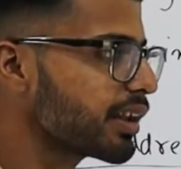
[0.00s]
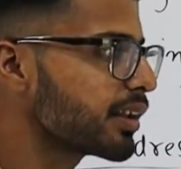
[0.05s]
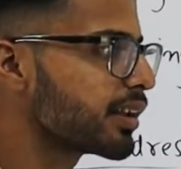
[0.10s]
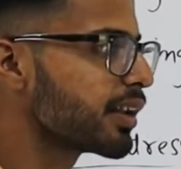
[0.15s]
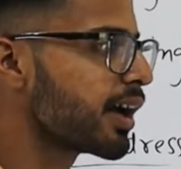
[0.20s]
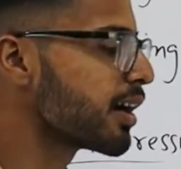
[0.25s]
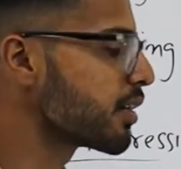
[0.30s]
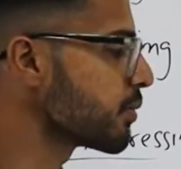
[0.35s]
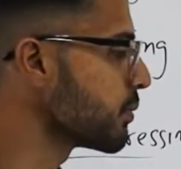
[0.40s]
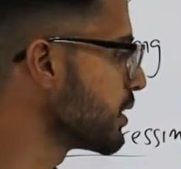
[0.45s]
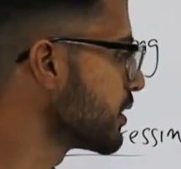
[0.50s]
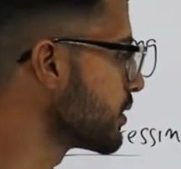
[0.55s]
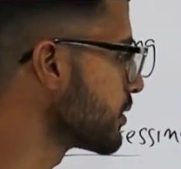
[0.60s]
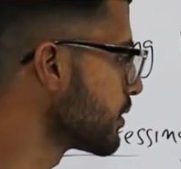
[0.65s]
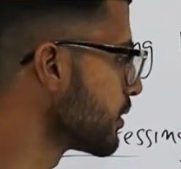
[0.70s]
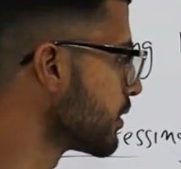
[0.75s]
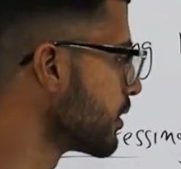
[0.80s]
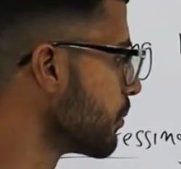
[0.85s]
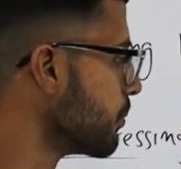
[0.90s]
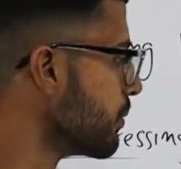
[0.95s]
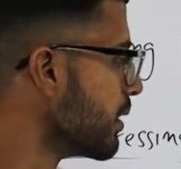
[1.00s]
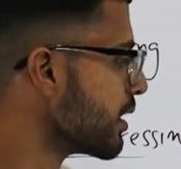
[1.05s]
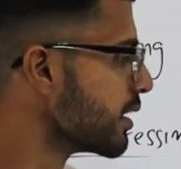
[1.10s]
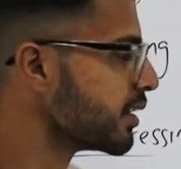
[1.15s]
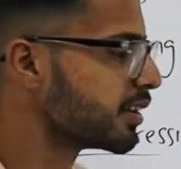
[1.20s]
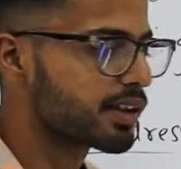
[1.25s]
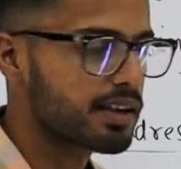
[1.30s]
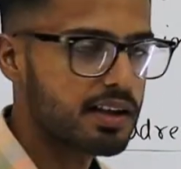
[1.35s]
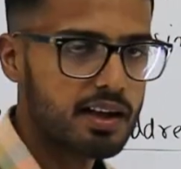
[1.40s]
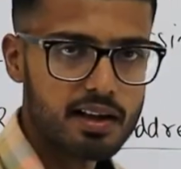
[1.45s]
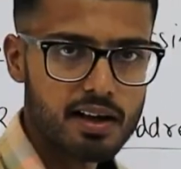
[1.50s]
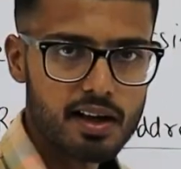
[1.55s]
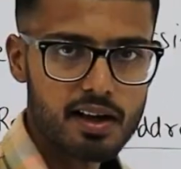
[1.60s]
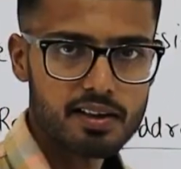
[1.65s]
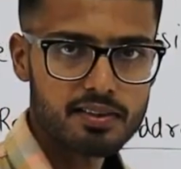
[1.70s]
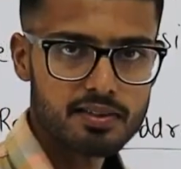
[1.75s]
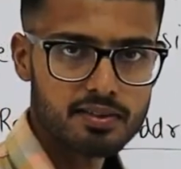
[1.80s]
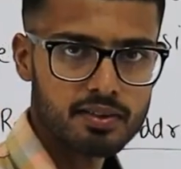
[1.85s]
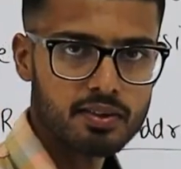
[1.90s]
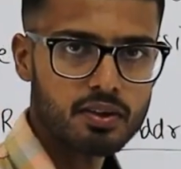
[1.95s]
That means the beginning
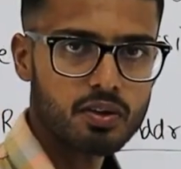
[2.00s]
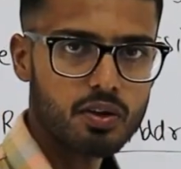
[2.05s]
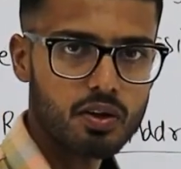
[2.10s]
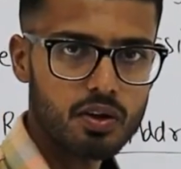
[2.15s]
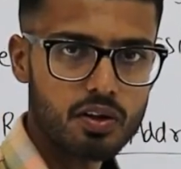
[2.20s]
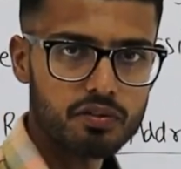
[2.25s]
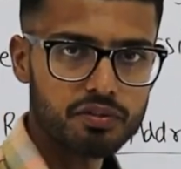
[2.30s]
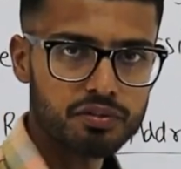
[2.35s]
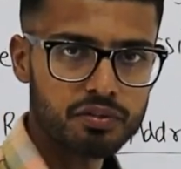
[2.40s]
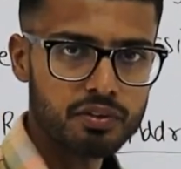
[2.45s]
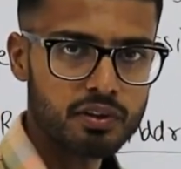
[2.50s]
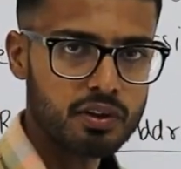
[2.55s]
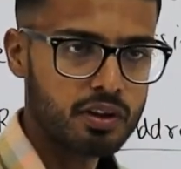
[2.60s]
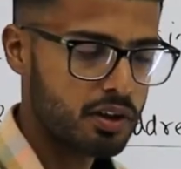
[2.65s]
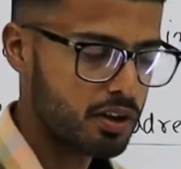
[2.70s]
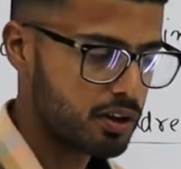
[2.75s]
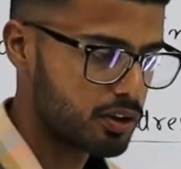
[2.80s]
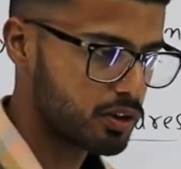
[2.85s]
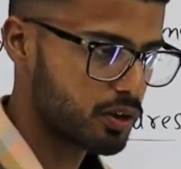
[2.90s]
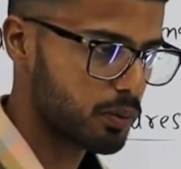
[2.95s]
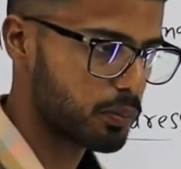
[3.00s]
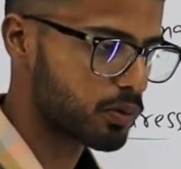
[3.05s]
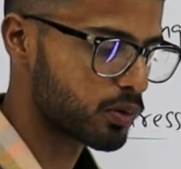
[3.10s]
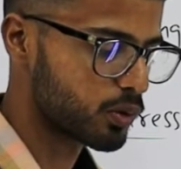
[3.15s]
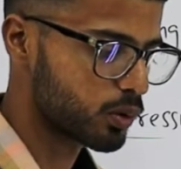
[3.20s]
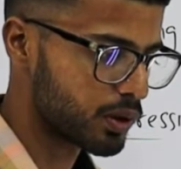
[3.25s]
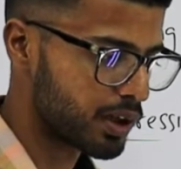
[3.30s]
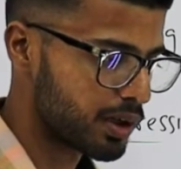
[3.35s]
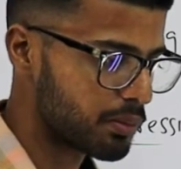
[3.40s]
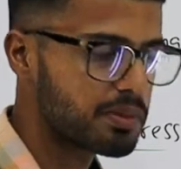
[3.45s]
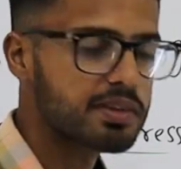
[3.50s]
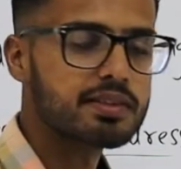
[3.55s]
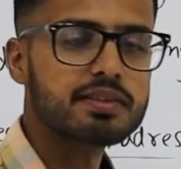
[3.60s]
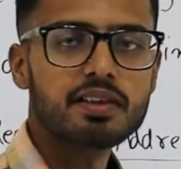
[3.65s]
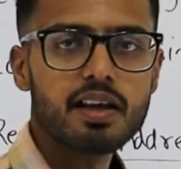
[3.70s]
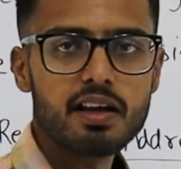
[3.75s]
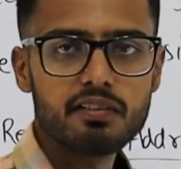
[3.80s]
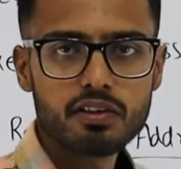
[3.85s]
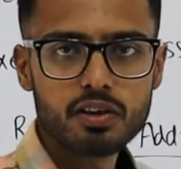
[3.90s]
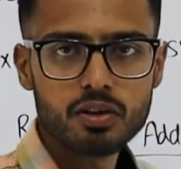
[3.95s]
address of your program is
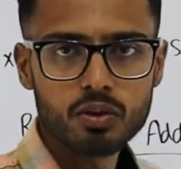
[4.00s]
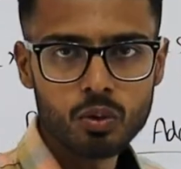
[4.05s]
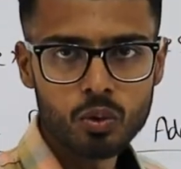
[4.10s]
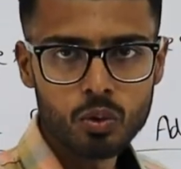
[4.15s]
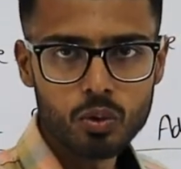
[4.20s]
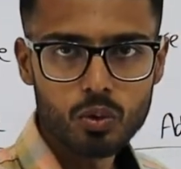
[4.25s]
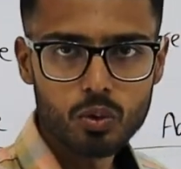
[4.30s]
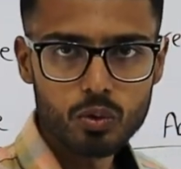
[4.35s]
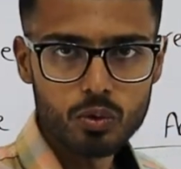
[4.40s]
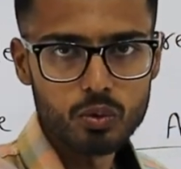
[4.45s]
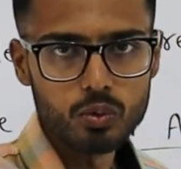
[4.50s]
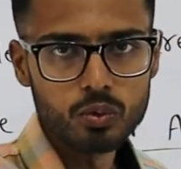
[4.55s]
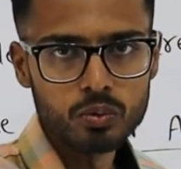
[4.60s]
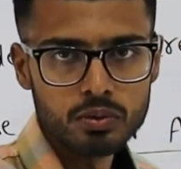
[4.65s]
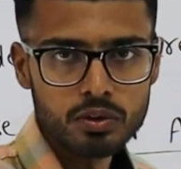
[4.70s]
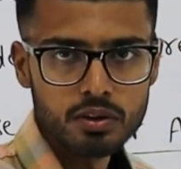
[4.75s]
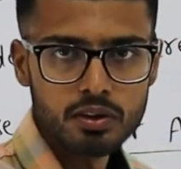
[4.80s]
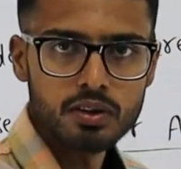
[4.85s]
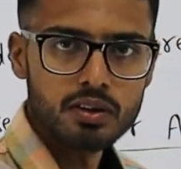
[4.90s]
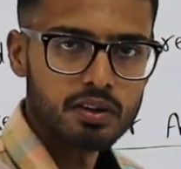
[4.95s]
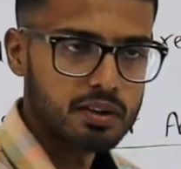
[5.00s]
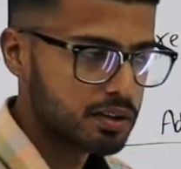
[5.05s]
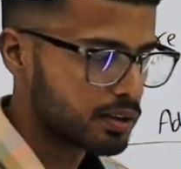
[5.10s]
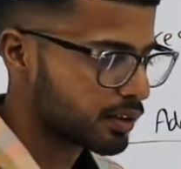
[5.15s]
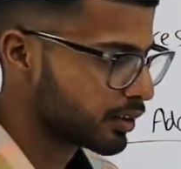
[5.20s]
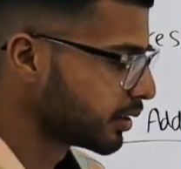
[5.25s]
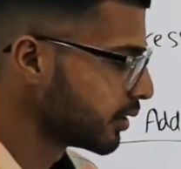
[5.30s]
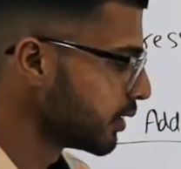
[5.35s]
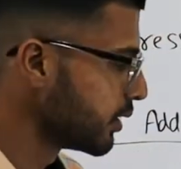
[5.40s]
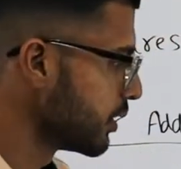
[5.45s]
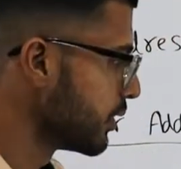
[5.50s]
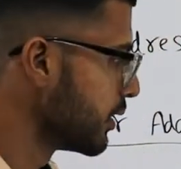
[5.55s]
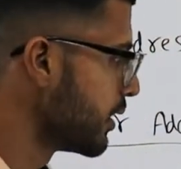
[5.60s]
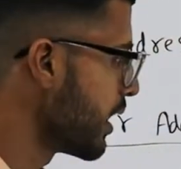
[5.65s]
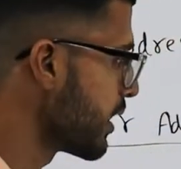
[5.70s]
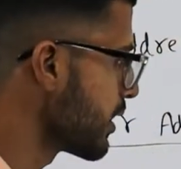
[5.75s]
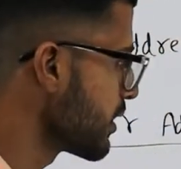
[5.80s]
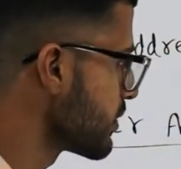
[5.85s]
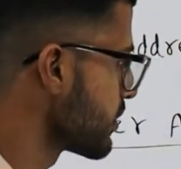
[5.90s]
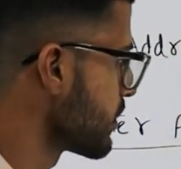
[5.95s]
never known to you.
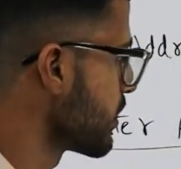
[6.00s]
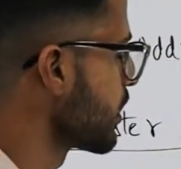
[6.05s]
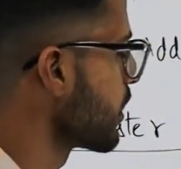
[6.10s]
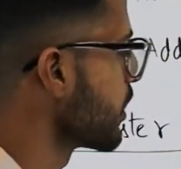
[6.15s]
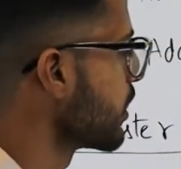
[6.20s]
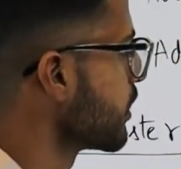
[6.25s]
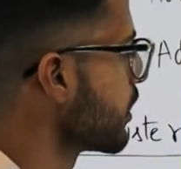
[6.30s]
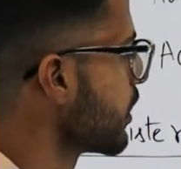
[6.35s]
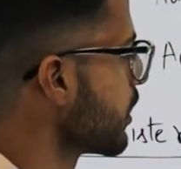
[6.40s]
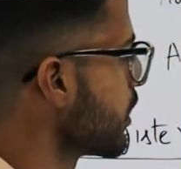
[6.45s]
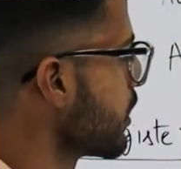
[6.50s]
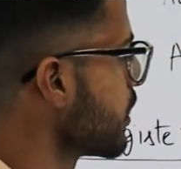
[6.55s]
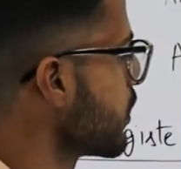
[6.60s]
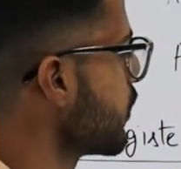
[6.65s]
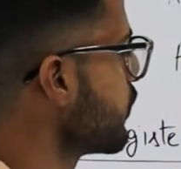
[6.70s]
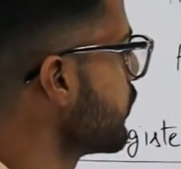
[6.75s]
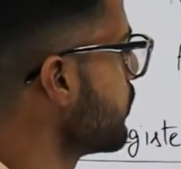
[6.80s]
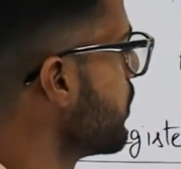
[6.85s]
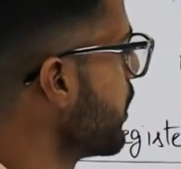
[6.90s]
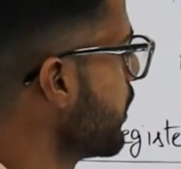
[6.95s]
That is taken care of